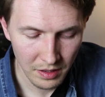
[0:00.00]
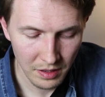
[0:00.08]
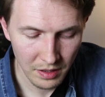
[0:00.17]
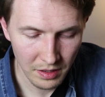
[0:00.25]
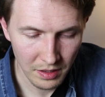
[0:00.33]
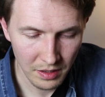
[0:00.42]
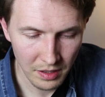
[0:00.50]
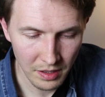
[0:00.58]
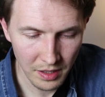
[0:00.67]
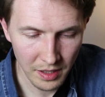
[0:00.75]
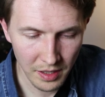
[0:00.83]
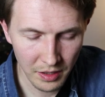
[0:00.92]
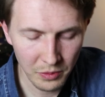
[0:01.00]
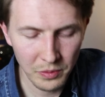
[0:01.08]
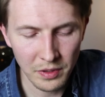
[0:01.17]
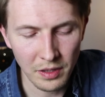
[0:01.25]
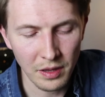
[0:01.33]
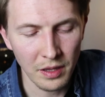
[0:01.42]
And I
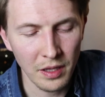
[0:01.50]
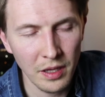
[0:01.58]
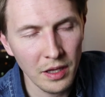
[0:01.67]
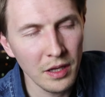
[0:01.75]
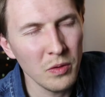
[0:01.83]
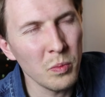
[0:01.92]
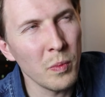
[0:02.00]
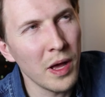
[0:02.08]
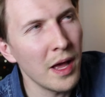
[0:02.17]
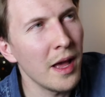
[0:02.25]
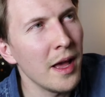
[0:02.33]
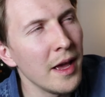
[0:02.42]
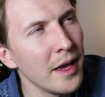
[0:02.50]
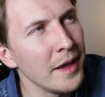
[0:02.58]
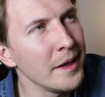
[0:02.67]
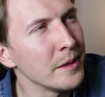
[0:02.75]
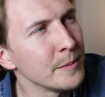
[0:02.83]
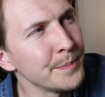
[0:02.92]
will link
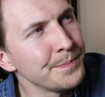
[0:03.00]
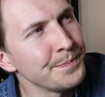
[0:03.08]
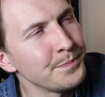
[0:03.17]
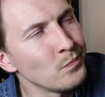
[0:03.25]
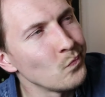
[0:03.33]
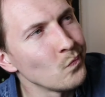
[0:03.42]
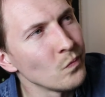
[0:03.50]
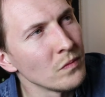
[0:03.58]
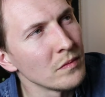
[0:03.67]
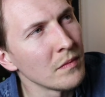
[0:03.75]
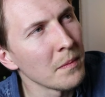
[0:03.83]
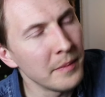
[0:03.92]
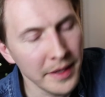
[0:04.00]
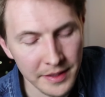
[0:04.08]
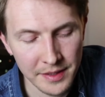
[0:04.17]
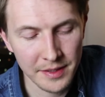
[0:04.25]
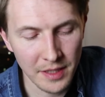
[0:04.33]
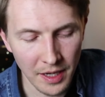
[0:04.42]
my
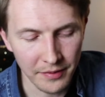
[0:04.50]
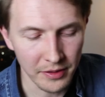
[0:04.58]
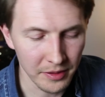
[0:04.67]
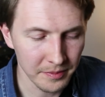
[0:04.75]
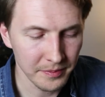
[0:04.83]
Discover.